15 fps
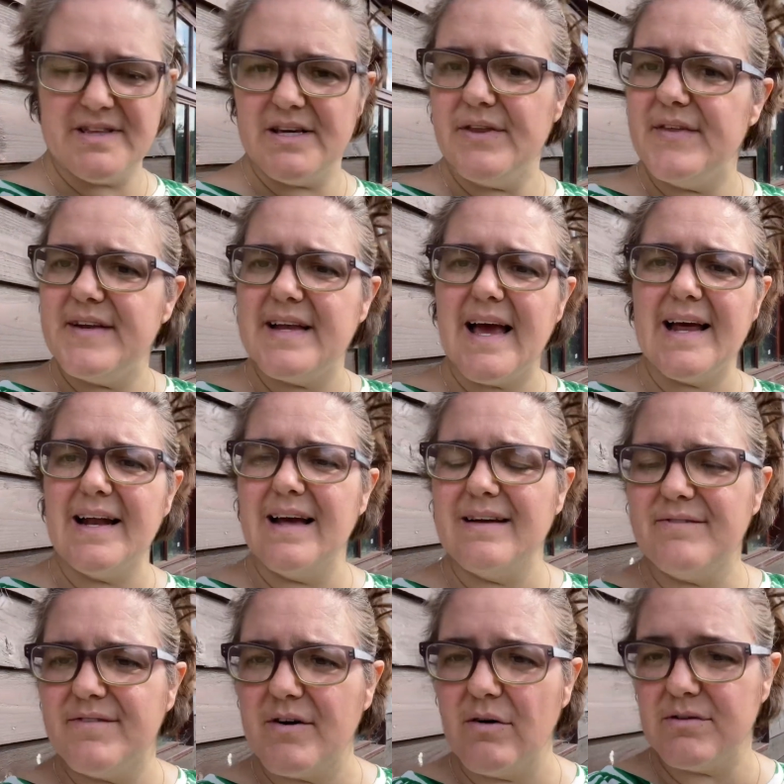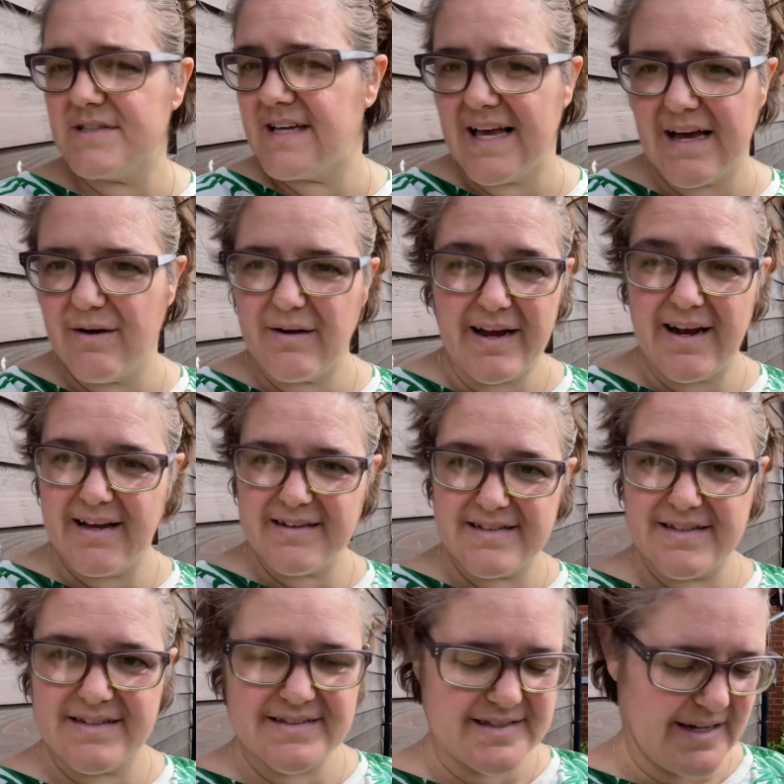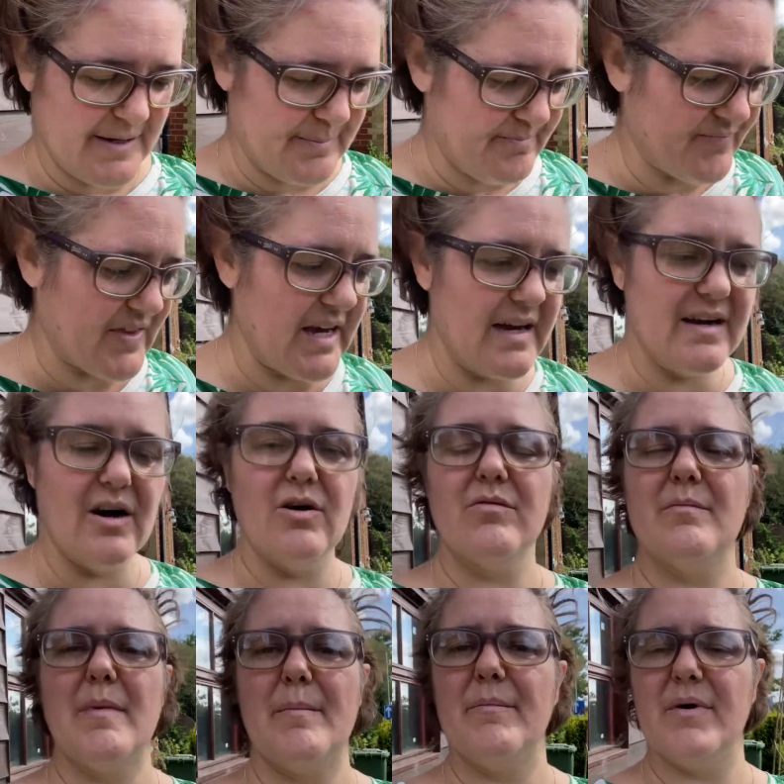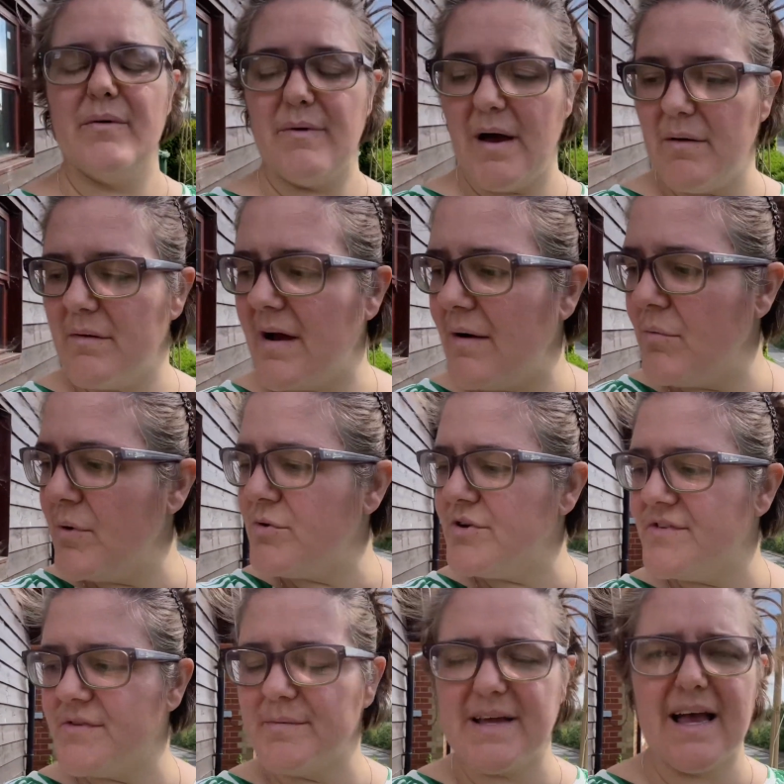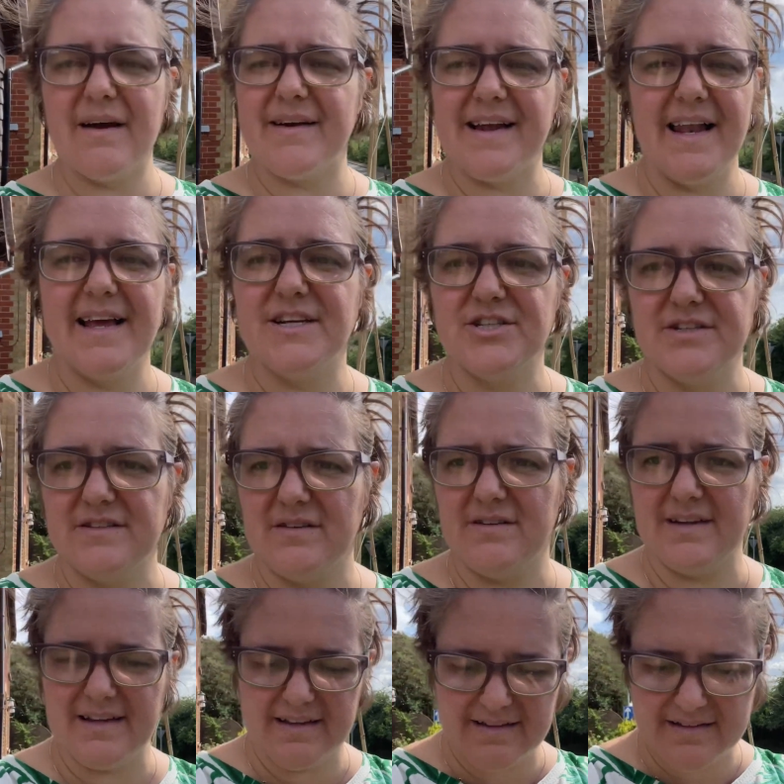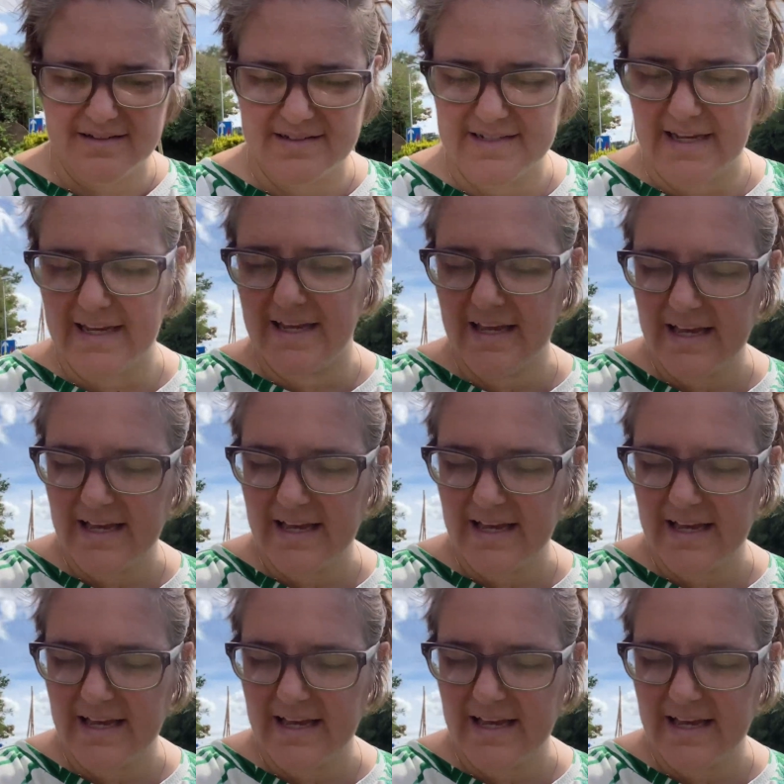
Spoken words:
the other day and I forgot to calculate it, so I can't remember. I will do some calculations on it to see,